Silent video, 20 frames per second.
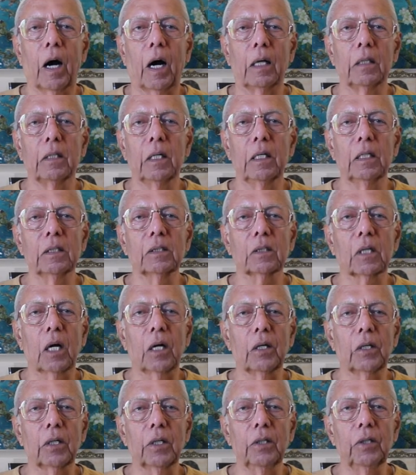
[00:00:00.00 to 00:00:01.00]
others
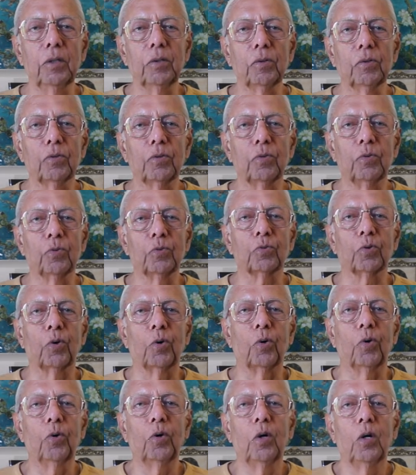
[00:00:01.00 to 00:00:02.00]
continue to do
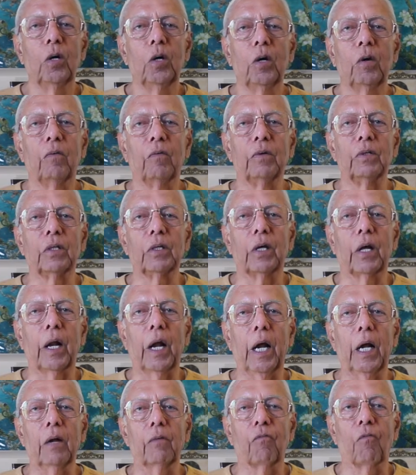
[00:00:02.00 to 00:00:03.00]
so with
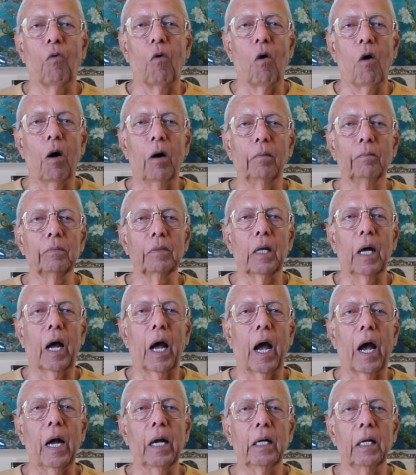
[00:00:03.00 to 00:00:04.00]
great warmth
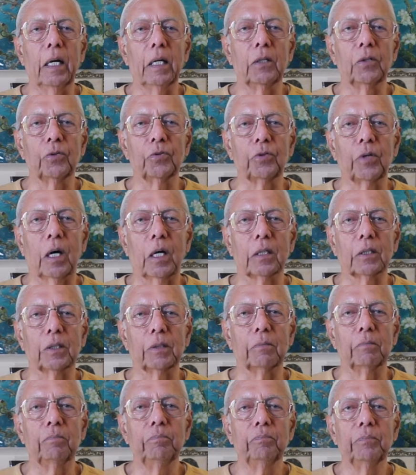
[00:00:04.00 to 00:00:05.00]
and
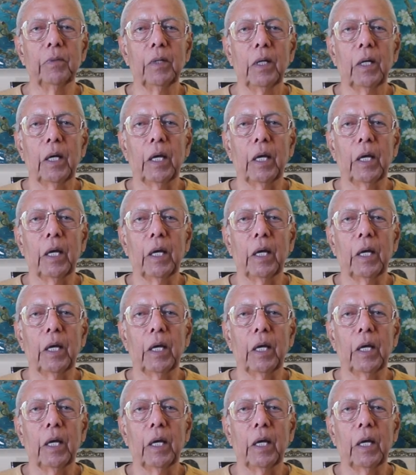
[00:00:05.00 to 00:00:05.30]
enthusiasm